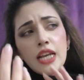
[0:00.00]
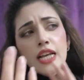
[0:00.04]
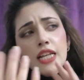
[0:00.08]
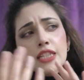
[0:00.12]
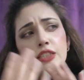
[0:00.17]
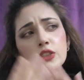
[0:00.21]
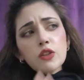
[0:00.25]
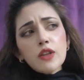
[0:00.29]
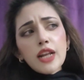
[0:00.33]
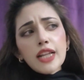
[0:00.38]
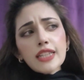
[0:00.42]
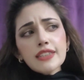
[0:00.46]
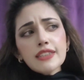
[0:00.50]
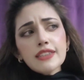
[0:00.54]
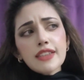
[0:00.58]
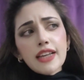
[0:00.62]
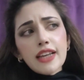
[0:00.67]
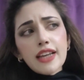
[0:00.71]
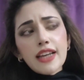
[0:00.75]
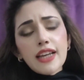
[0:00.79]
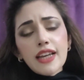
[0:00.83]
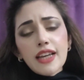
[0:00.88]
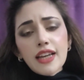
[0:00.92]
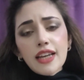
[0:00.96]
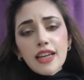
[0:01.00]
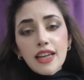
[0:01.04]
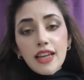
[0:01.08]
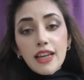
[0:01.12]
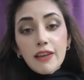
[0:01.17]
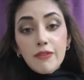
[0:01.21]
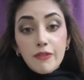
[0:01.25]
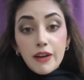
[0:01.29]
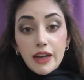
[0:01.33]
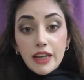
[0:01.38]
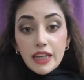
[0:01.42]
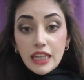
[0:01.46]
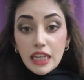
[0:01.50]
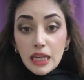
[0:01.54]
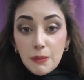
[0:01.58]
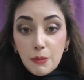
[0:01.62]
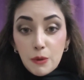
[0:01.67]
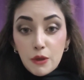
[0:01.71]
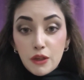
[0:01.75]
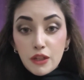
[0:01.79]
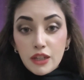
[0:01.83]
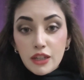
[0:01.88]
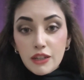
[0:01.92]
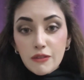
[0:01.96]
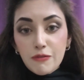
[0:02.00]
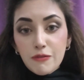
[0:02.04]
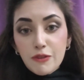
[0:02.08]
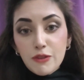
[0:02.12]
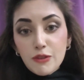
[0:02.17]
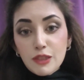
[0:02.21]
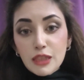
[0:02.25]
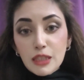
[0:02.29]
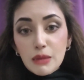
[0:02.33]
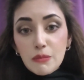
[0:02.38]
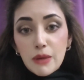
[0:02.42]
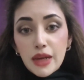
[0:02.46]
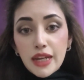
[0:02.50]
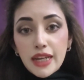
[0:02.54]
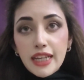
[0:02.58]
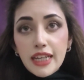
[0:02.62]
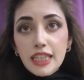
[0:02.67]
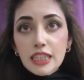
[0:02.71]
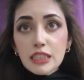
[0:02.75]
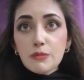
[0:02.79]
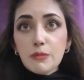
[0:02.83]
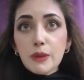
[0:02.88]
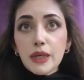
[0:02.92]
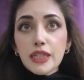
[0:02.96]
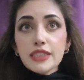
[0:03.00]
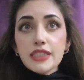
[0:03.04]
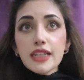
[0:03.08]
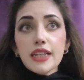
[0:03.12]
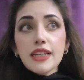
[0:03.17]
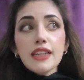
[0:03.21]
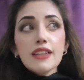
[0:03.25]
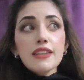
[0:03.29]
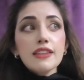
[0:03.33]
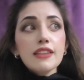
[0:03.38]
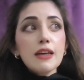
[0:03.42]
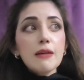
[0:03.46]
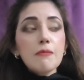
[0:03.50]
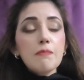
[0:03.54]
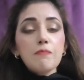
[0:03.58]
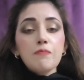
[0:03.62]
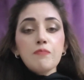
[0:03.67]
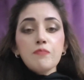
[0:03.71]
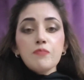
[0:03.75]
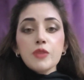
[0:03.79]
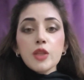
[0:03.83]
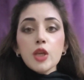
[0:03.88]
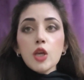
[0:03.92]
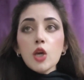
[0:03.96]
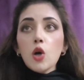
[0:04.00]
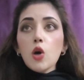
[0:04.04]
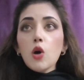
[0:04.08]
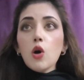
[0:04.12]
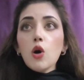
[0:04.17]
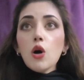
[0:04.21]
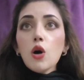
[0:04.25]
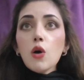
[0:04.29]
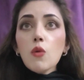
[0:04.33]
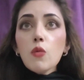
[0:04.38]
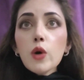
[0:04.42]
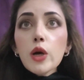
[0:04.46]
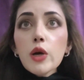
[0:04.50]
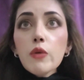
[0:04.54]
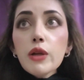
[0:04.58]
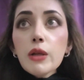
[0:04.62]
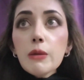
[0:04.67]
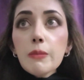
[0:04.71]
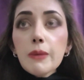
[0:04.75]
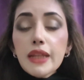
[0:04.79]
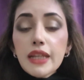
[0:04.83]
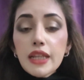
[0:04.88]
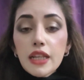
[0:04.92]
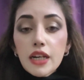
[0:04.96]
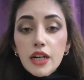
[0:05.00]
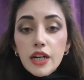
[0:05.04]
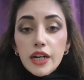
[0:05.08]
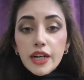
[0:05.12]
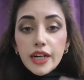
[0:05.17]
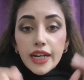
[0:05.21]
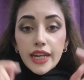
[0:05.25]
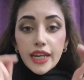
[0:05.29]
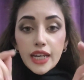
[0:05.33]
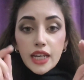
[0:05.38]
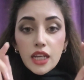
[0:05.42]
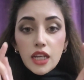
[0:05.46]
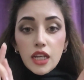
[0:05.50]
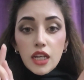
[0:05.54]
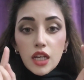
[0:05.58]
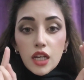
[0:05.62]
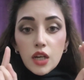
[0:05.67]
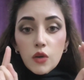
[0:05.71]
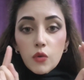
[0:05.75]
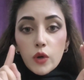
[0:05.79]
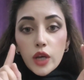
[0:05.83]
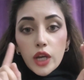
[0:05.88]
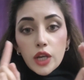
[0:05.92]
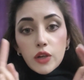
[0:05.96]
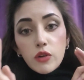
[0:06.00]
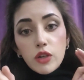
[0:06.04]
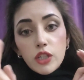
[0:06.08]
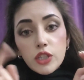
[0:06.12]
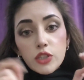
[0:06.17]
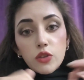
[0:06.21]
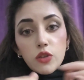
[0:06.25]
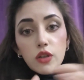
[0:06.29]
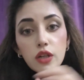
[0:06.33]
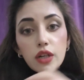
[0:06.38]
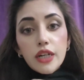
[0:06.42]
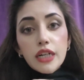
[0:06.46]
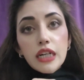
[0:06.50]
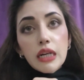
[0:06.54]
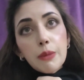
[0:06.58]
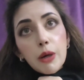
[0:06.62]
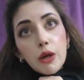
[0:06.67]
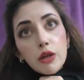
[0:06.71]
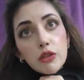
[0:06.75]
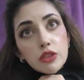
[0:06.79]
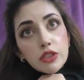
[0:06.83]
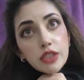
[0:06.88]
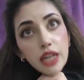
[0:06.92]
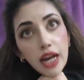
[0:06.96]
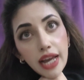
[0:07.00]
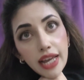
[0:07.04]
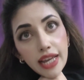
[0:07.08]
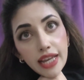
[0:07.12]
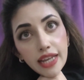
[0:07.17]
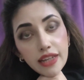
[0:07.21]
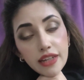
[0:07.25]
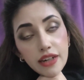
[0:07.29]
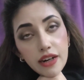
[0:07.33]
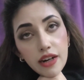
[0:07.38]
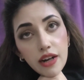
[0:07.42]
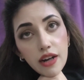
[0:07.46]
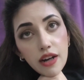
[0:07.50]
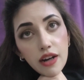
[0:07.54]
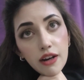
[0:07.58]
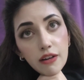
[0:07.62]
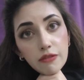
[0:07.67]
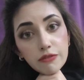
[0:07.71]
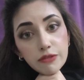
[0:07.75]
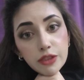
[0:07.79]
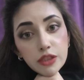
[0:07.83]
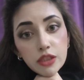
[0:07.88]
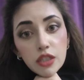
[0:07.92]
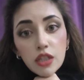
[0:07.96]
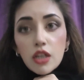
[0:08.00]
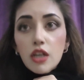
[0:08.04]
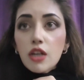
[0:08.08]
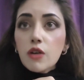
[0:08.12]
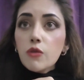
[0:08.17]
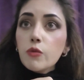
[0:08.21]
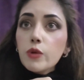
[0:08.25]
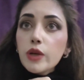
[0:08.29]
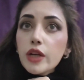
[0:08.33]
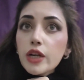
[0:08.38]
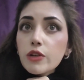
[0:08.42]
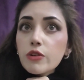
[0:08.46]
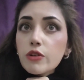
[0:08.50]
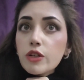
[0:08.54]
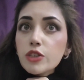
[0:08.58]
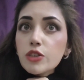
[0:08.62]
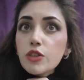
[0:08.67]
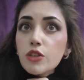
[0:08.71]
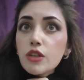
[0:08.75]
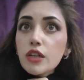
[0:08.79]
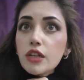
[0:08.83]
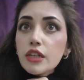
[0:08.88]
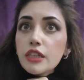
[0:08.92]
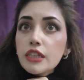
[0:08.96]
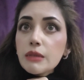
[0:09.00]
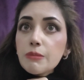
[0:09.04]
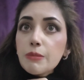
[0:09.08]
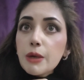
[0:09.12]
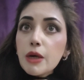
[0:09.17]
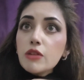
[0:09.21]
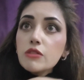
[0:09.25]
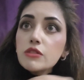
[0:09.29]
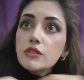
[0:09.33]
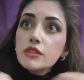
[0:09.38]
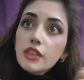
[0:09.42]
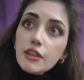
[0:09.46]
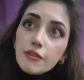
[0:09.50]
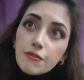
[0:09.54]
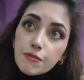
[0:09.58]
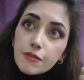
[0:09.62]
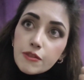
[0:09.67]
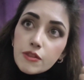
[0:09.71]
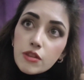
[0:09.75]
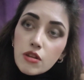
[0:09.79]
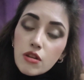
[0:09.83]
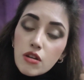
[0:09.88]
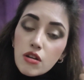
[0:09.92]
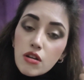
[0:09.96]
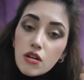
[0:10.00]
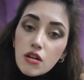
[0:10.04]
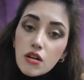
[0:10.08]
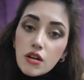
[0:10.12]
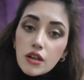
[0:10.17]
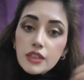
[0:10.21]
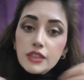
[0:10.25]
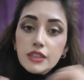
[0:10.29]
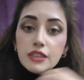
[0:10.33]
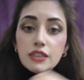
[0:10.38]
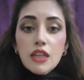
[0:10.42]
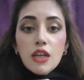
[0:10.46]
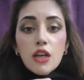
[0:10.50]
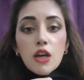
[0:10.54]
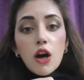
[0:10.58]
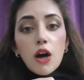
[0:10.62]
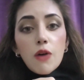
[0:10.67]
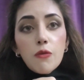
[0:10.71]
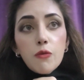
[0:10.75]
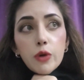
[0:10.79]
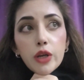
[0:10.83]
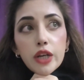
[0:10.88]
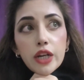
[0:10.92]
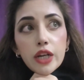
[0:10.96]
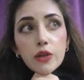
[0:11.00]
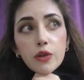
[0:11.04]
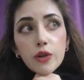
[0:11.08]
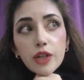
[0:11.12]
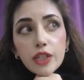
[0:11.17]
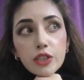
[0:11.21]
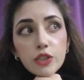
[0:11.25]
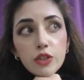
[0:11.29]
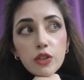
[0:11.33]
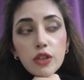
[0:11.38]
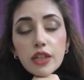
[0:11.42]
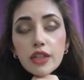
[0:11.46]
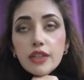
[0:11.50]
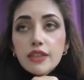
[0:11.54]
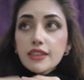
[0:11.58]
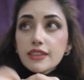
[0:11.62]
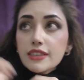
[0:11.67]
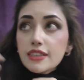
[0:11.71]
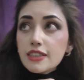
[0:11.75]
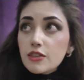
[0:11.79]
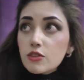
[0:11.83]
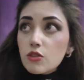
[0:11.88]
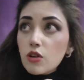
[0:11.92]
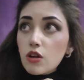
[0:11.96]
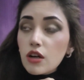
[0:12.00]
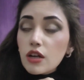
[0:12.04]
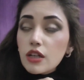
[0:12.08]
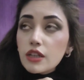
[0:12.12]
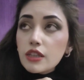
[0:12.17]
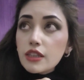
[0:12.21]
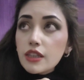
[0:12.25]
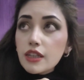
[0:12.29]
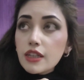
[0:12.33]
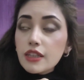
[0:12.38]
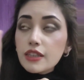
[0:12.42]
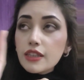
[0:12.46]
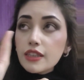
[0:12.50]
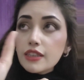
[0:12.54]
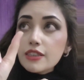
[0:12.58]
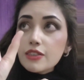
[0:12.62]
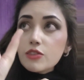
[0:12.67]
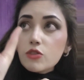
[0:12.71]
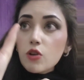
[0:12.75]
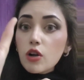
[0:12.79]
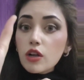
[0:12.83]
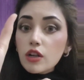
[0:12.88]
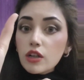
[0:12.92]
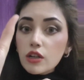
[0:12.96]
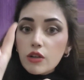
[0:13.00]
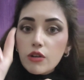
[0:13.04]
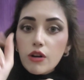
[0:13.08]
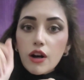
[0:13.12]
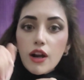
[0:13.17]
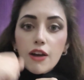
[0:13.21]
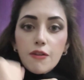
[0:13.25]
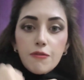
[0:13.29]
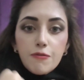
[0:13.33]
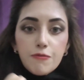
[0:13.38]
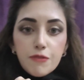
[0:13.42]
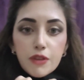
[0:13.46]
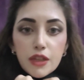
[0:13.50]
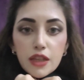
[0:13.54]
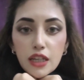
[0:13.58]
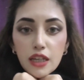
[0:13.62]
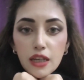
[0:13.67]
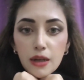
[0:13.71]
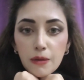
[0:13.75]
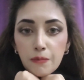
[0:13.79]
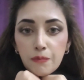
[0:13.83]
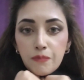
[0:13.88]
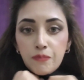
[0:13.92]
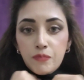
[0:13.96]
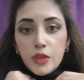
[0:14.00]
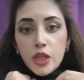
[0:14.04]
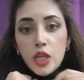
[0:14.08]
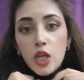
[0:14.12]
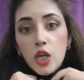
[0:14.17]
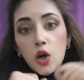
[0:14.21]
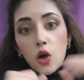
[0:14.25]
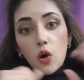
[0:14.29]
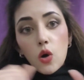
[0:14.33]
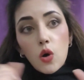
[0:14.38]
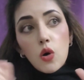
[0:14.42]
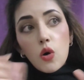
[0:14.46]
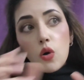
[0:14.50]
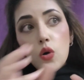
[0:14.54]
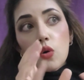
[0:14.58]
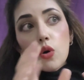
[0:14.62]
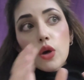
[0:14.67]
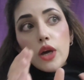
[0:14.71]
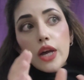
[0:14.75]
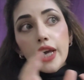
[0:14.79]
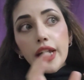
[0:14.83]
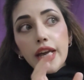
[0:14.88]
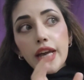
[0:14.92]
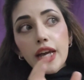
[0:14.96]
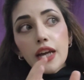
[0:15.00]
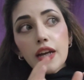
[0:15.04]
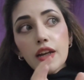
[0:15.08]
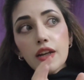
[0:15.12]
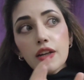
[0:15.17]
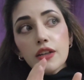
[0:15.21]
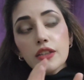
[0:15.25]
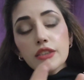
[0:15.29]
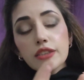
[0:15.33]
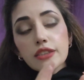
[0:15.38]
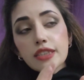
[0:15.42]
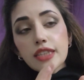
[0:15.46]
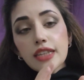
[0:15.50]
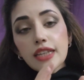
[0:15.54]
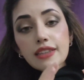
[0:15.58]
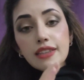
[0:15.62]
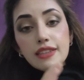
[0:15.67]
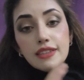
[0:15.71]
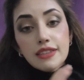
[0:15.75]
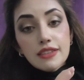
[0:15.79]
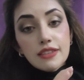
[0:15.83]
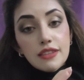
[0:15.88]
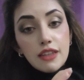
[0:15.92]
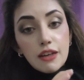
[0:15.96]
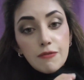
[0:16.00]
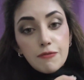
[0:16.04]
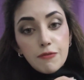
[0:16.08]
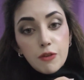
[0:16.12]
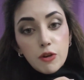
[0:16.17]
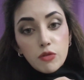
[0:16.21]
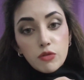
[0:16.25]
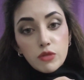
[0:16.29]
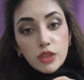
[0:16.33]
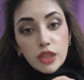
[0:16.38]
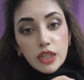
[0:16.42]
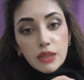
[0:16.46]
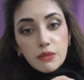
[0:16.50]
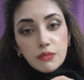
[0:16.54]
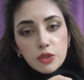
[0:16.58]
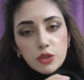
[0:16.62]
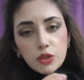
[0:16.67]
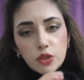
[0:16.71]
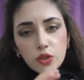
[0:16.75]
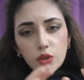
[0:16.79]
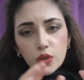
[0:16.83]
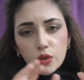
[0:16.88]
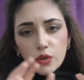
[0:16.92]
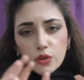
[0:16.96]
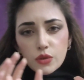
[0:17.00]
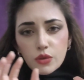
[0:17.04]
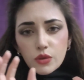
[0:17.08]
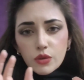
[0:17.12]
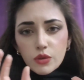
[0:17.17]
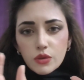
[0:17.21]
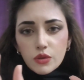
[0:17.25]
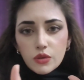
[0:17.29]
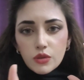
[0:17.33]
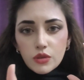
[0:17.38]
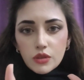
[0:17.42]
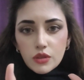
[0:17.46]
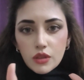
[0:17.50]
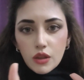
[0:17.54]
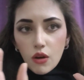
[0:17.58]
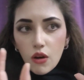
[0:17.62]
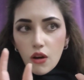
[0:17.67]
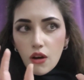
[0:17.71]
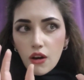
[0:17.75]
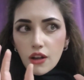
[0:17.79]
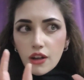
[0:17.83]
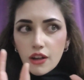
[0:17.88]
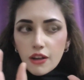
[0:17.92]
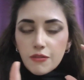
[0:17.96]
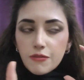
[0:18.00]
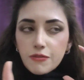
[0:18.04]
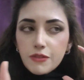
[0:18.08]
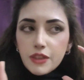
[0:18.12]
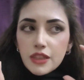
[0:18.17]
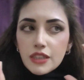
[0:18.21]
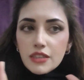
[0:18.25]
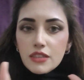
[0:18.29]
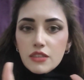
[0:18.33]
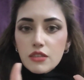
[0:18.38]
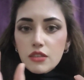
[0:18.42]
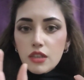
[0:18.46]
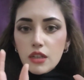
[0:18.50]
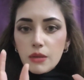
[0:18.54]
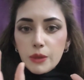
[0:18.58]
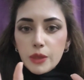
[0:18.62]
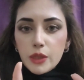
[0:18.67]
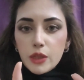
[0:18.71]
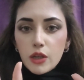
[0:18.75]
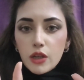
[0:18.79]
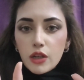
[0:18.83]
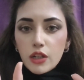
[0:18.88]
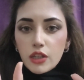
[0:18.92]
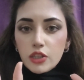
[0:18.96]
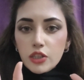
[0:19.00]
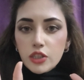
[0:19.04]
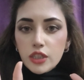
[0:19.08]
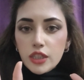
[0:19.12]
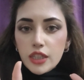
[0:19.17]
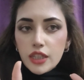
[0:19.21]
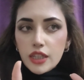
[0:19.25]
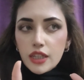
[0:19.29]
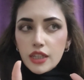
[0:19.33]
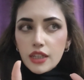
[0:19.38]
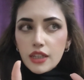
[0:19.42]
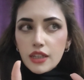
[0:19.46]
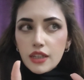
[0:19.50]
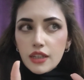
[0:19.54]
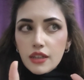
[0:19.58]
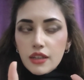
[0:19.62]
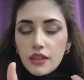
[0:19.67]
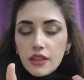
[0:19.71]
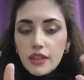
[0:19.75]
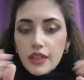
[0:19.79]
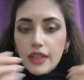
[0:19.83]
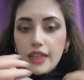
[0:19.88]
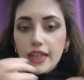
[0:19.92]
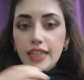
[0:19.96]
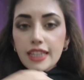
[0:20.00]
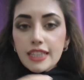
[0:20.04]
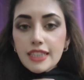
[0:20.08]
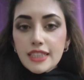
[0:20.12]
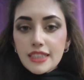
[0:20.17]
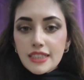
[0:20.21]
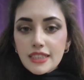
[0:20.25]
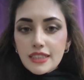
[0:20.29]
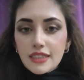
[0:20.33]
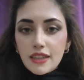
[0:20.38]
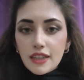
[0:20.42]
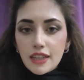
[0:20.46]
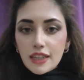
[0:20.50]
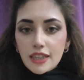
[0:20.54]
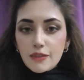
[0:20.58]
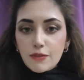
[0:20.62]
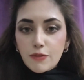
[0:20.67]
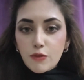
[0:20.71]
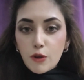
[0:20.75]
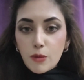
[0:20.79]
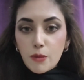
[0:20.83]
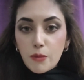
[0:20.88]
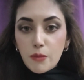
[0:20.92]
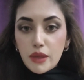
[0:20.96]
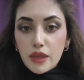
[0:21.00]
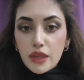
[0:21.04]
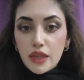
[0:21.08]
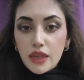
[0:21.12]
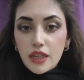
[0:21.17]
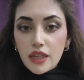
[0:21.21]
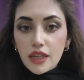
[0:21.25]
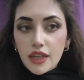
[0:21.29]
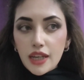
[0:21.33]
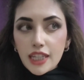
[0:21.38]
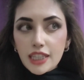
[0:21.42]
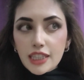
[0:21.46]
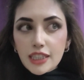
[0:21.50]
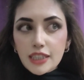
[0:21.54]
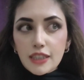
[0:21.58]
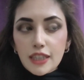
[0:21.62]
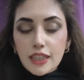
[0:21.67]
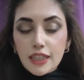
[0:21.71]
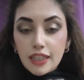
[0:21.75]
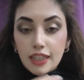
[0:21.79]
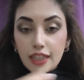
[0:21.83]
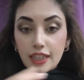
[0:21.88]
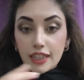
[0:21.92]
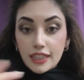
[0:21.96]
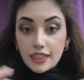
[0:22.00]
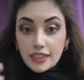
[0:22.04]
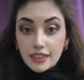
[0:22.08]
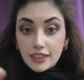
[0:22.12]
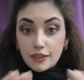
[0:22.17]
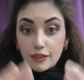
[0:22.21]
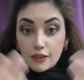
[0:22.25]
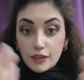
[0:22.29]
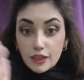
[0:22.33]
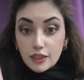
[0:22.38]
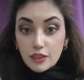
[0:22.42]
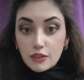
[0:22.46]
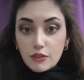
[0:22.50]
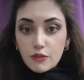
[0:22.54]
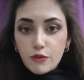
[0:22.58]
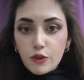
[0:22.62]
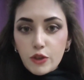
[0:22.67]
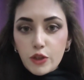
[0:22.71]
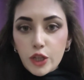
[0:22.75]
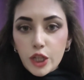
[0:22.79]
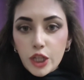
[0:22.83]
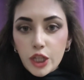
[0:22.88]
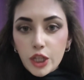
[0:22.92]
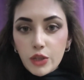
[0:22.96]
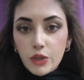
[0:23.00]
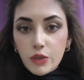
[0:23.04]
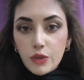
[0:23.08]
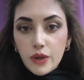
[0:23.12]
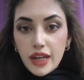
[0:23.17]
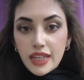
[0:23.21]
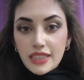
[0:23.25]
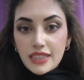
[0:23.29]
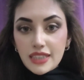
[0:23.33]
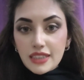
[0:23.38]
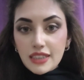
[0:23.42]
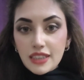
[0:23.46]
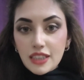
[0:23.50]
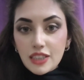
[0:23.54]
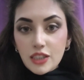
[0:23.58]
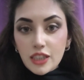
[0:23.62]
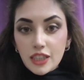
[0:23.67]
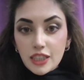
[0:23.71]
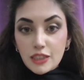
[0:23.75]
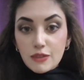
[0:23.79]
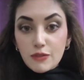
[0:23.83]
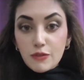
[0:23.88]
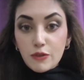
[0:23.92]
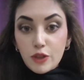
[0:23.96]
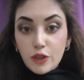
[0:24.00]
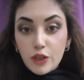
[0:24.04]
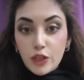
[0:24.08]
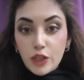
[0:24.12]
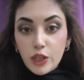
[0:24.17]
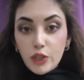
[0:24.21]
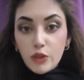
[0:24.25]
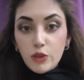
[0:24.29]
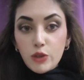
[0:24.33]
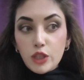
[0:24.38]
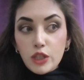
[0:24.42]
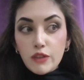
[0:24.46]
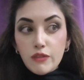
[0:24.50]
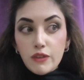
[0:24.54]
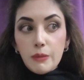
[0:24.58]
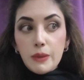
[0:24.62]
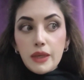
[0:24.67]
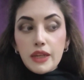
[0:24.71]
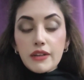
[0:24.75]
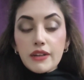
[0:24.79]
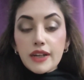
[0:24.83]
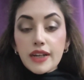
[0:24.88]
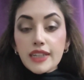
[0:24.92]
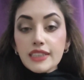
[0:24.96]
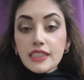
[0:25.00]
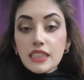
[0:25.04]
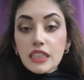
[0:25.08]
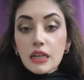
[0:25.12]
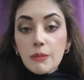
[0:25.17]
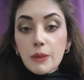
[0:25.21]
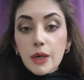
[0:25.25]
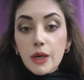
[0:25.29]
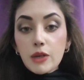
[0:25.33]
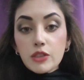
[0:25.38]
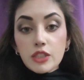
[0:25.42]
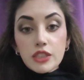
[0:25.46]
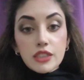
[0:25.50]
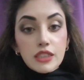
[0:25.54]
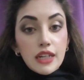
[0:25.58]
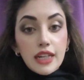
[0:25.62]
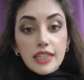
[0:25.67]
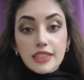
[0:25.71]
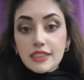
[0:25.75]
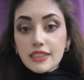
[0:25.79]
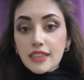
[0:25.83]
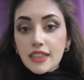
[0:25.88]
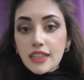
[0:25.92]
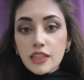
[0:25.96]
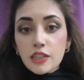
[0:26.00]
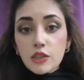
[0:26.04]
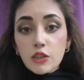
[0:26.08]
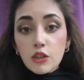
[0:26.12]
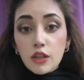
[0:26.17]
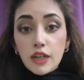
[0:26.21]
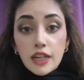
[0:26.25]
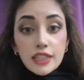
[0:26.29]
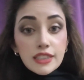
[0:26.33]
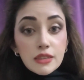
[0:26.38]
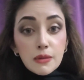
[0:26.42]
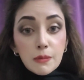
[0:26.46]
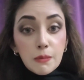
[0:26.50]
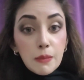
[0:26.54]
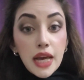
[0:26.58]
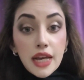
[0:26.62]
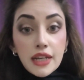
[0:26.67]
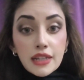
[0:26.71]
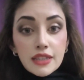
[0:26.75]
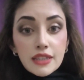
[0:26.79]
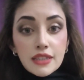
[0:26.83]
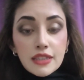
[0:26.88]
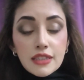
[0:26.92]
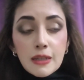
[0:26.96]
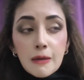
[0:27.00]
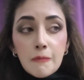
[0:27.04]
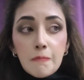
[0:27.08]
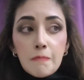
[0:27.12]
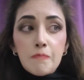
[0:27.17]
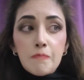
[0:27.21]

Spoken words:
So let's say if I keep on confusing my kids by telling them, oh, we will be learning, we are going to learn about digraphs, we are going to learn about diphthongs, or we are going to learn this is called grapheme, oh, here, see, this is a phoneme. So all of this terminology is for me, it's for you as a teacher, it's for you. You will be writing about it, let's say, in your lesson plans,